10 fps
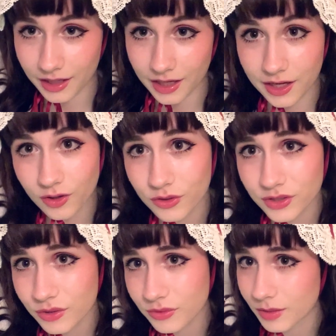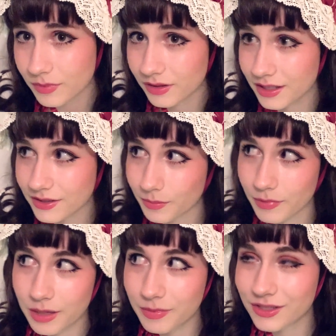And also, some of these
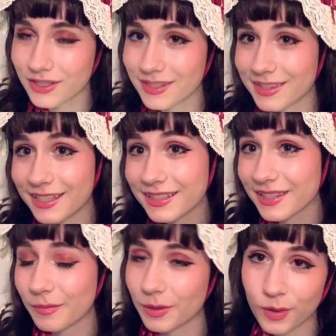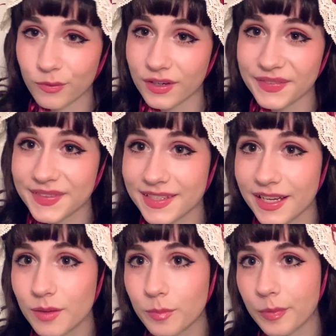might be just things that me and my friends
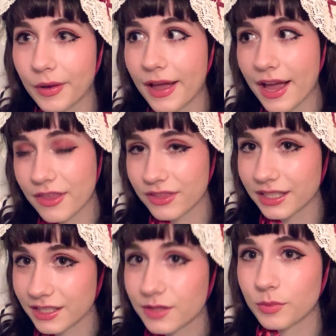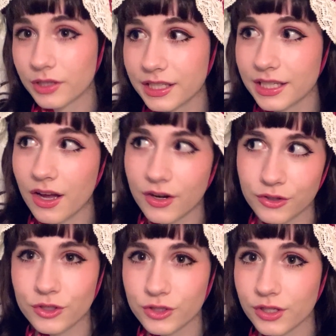say, but I think it's pretty
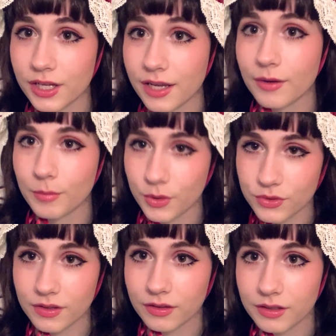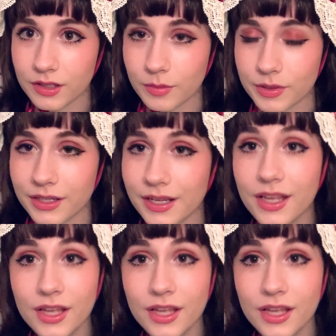understood in most of the Lolita community.